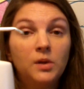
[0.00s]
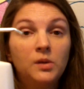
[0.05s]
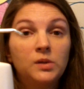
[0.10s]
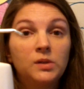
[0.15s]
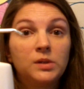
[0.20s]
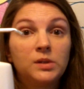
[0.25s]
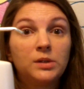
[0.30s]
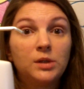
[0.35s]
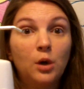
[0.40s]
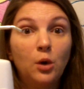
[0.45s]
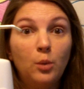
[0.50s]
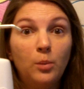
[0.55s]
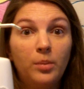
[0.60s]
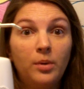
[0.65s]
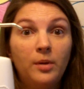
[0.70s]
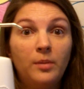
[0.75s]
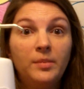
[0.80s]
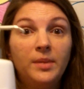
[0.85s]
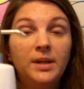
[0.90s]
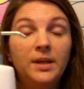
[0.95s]

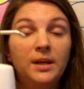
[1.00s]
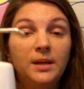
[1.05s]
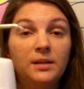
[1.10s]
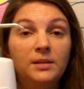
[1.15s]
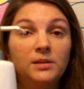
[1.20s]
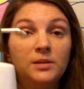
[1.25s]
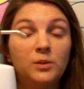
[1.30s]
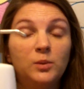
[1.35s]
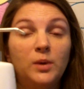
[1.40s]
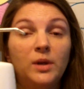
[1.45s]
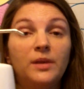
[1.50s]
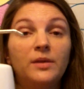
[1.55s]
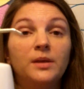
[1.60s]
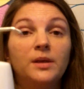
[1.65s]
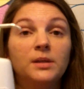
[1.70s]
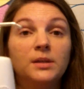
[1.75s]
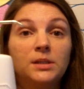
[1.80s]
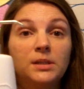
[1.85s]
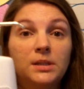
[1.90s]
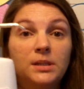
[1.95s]
Soap begins with
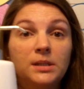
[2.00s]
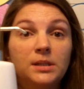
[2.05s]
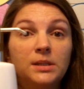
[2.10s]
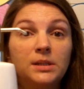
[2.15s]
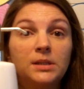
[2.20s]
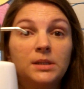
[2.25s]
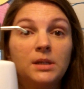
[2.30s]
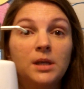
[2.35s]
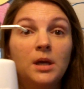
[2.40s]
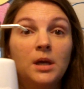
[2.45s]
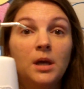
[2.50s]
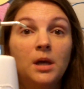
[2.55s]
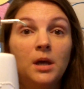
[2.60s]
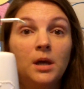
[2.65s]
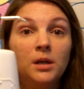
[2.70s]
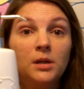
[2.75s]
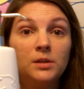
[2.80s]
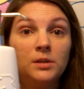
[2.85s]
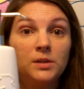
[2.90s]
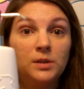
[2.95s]
S.
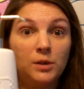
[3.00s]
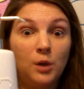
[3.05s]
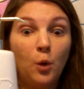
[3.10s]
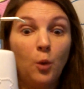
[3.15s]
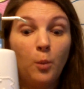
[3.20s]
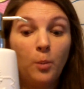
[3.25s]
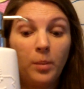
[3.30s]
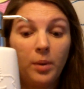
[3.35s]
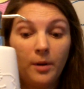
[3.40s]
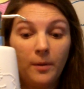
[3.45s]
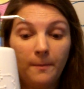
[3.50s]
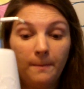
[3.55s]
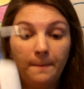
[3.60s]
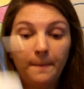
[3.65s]
Soap.